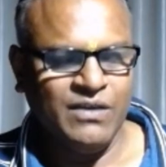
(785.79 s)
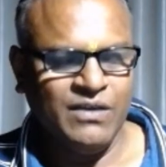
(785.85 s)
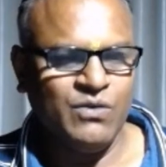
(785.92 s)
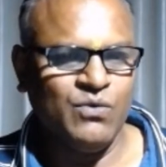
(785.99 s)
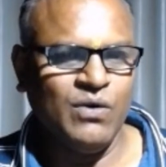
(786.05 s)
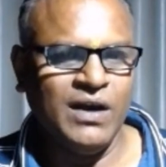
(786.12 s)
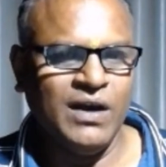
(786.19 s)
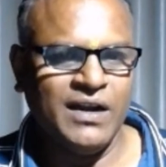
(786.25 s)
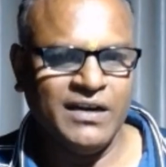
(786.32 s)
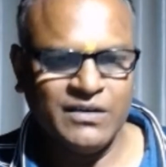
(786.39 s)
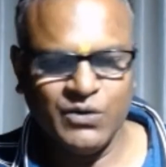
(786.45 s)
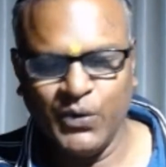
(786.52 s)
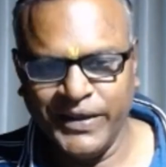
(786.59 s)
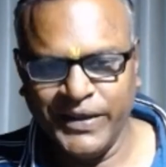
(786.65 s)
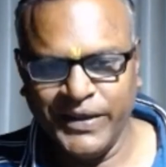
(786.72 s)
you
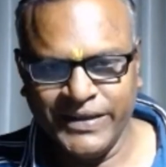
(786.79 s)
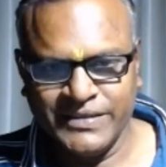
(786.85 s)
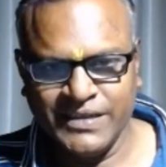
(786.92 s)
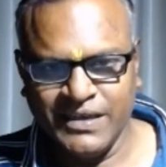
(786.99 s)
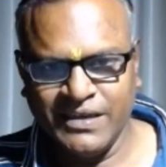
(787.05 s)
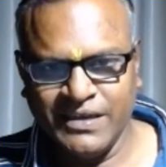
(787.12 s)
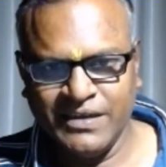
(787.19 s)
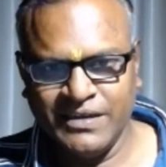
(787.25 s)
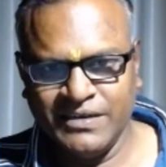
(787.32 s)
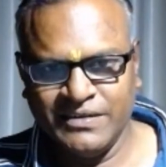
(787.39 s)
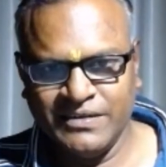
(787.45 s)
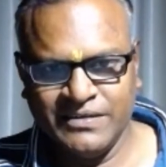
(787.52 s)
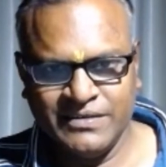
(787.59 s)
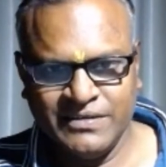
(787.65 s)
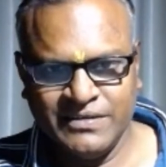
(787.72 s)
aren't going there,
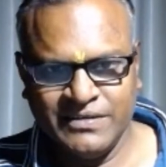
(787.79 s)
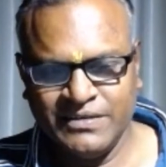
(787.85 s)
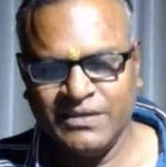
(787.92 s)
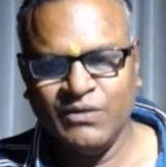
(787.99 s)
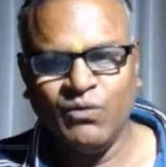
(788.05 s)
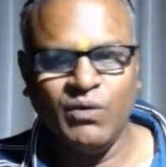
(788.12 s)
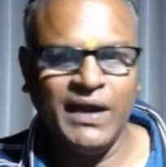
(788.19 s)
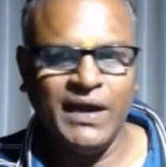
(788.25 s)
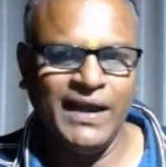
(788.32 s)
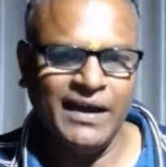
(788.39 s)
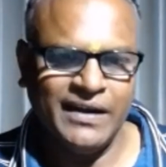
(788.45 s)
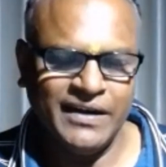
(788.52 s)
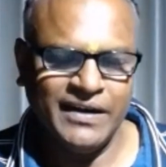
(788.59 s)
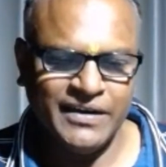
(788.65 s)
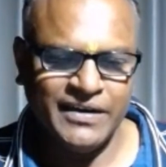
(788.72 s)
why
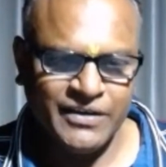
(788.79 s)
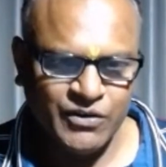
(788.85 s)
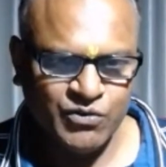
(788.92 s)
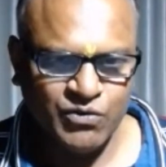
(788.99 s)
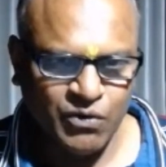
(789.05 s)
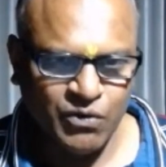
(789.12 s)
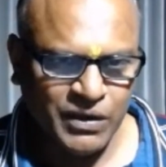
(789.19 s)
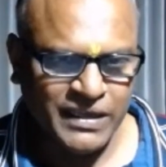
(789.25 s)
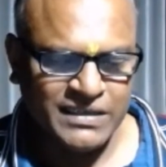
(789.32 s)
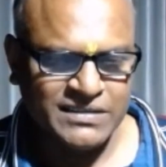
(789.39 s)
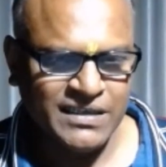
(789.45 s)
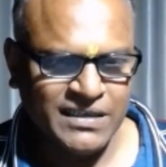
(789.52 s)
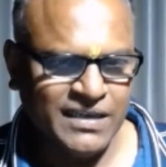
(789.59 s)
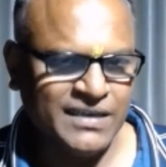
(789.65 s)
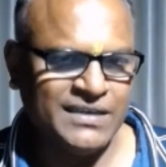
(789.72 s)
aren't you going
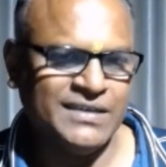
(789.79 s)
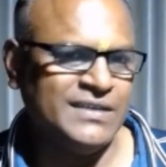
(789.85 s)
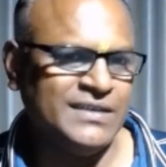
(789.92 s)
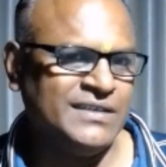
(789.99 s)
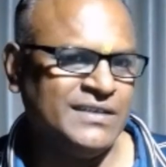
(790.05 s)
there,